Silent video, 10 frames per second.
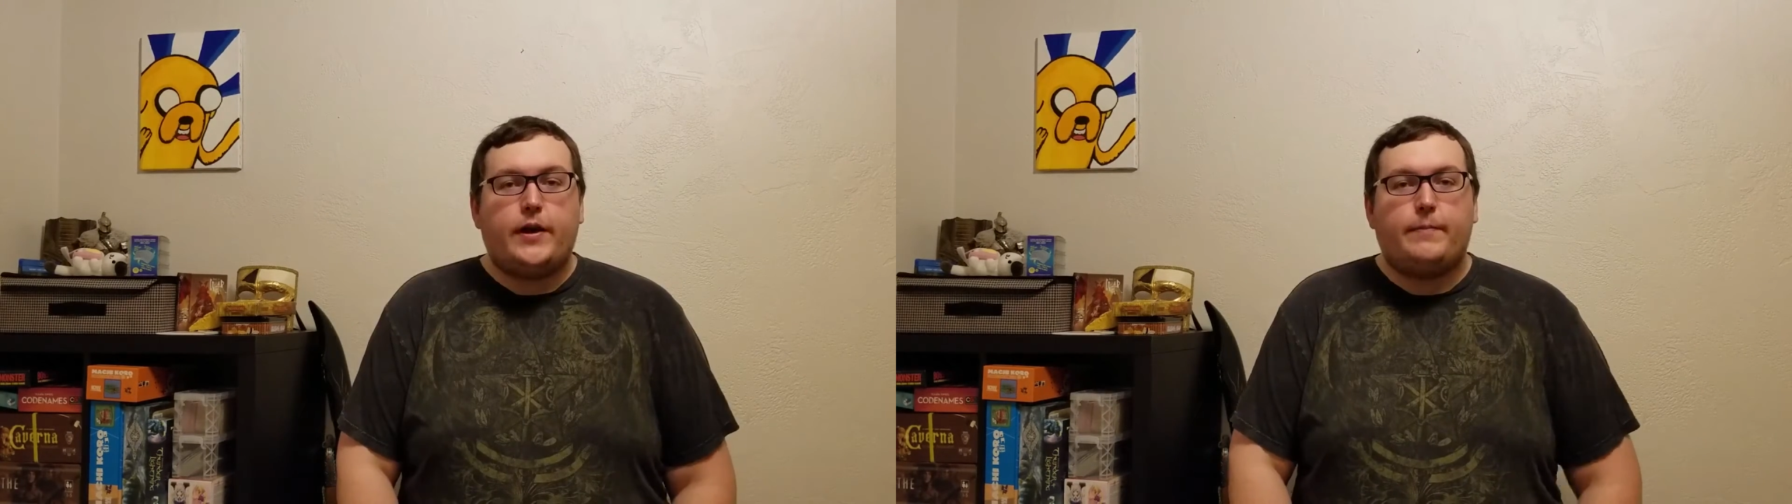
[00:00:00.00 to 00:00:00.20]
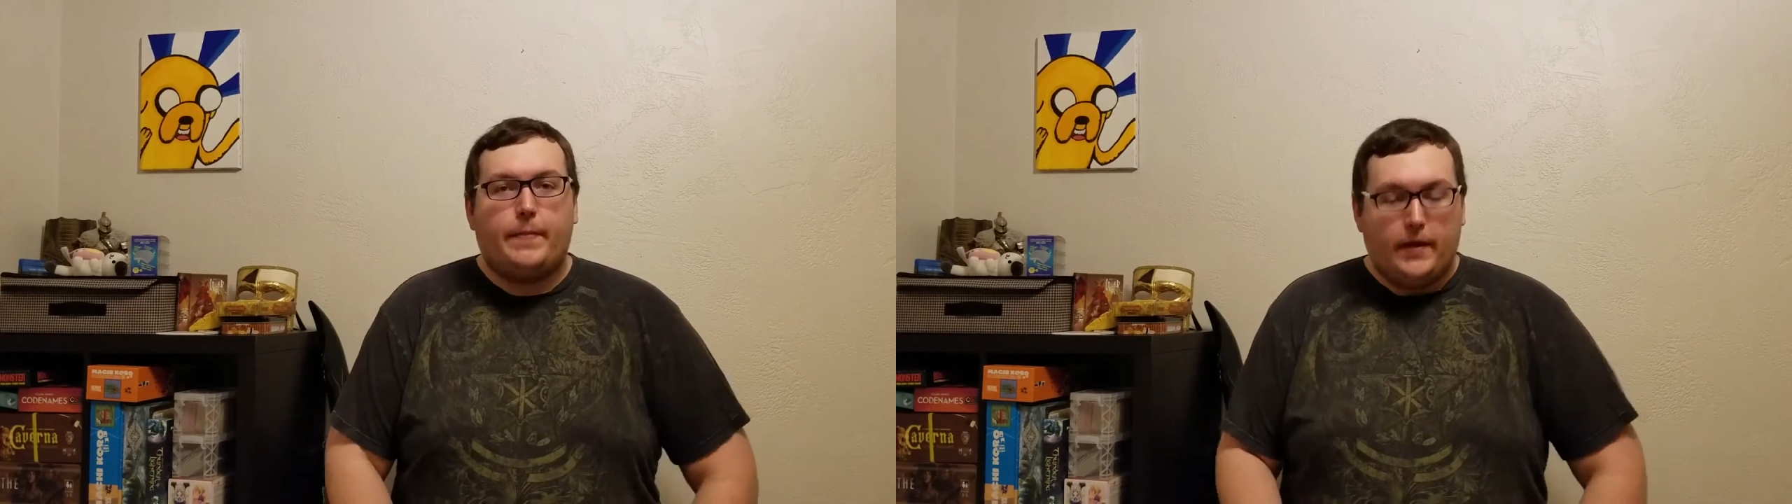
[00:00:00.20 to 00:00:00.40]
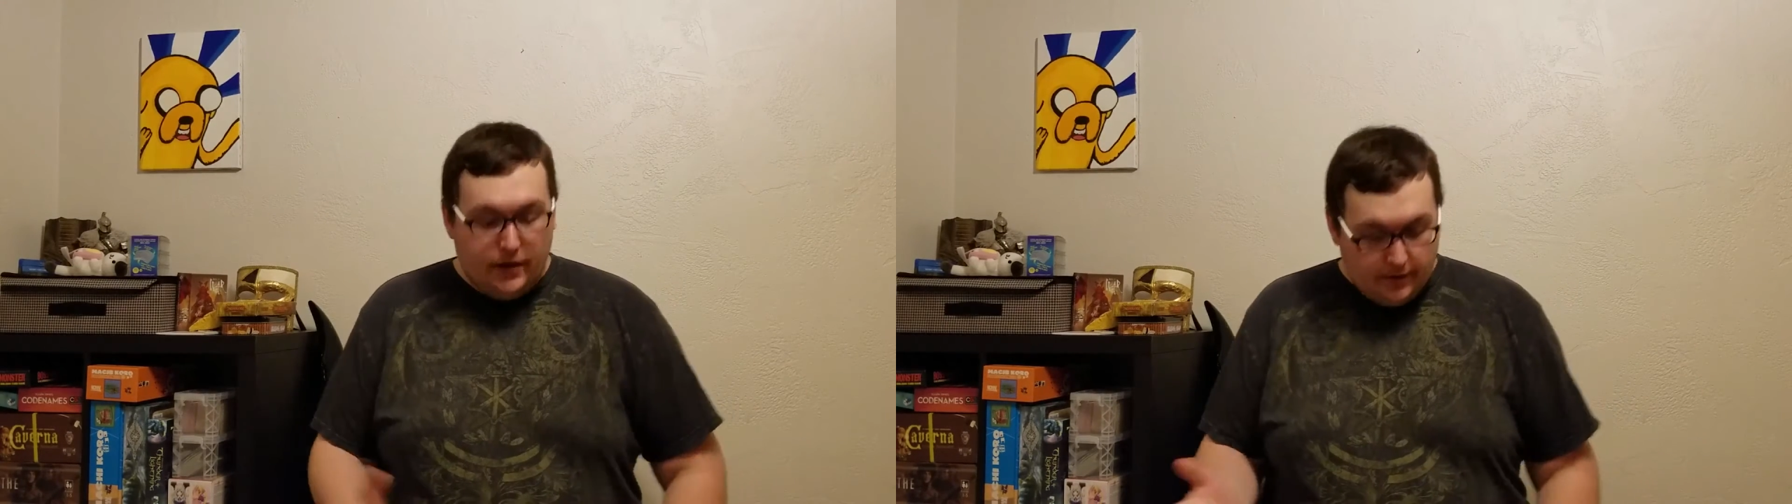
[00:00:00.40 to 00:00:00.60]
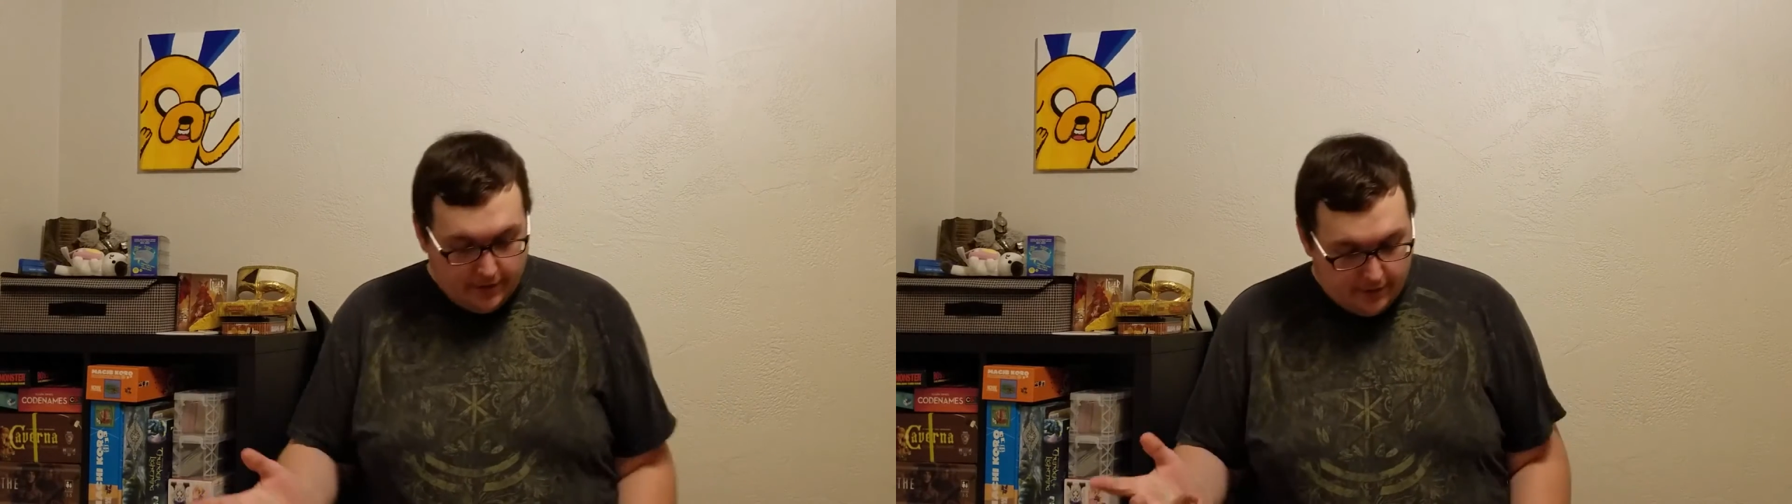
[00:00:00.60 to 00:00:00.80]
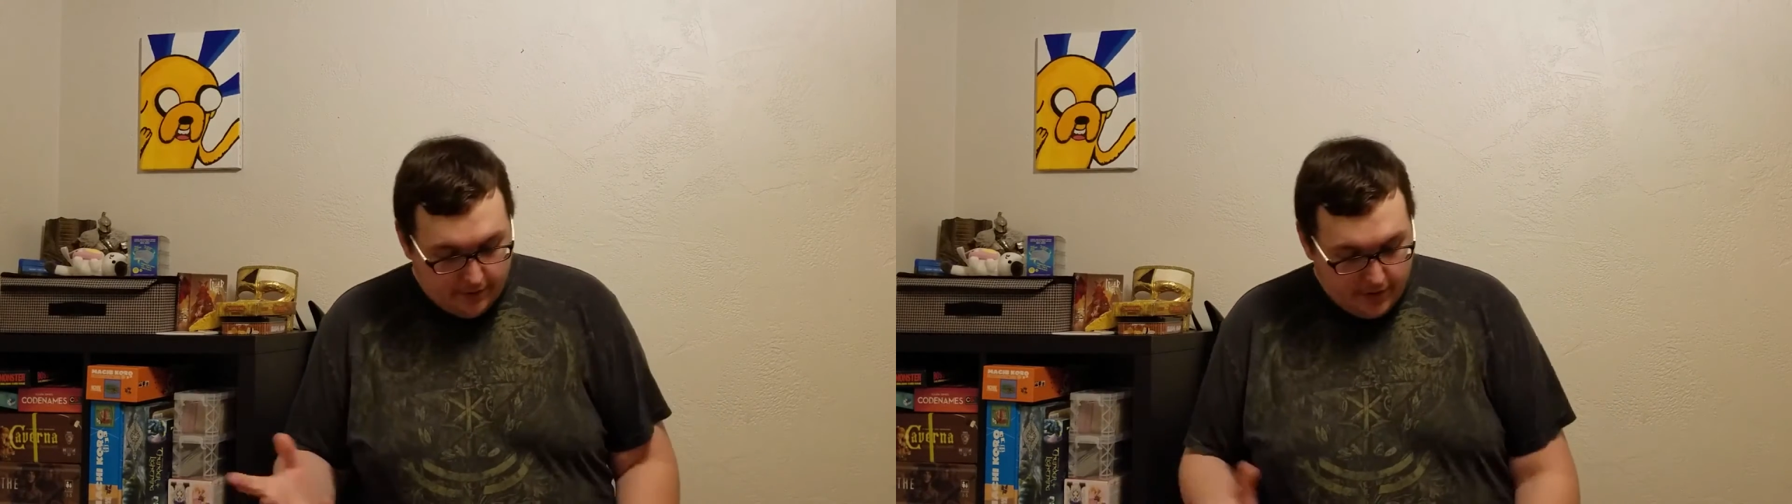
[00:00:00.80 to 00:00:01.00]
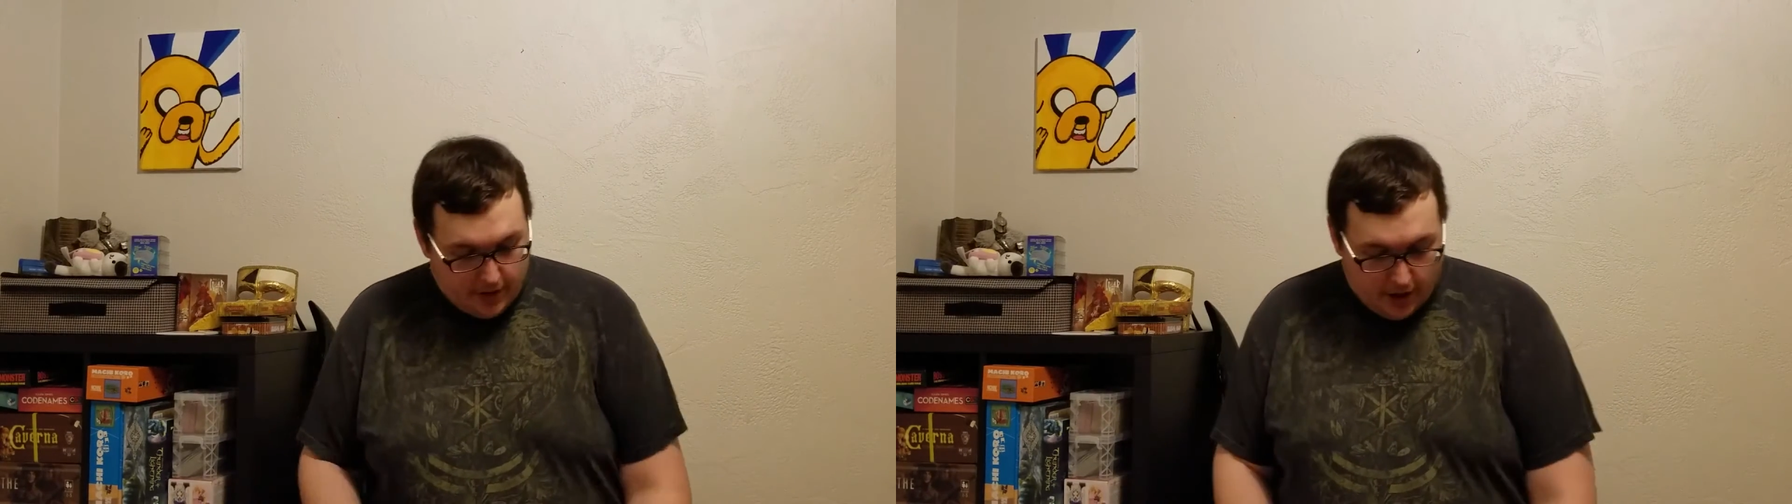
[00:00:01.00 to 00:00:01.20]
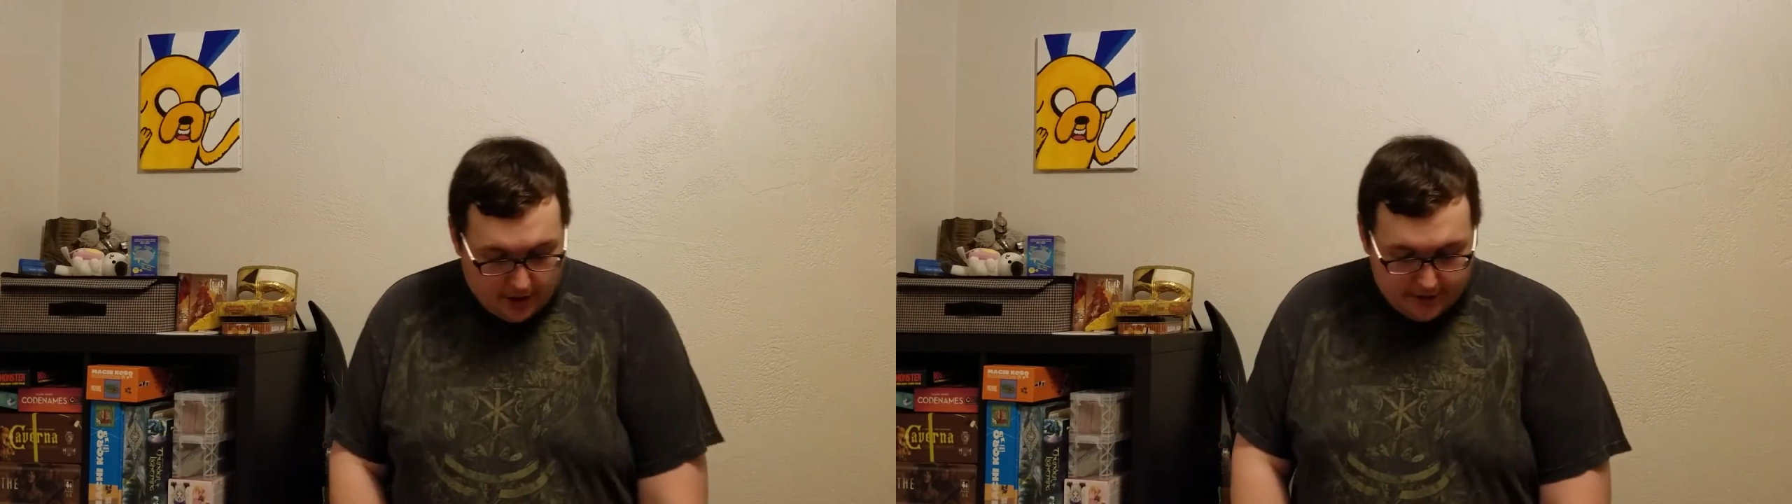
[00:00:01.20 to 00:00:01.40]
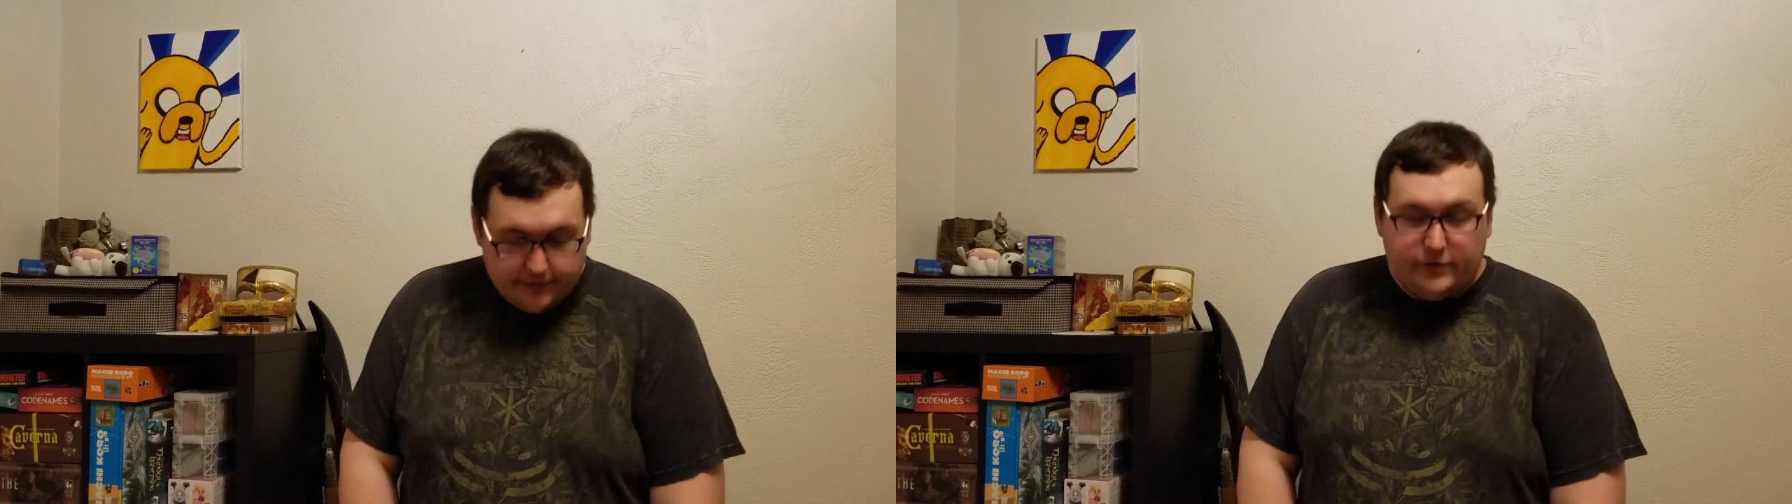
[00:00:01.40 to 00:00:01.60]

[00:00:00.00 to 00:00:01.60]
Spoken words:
Okay, so on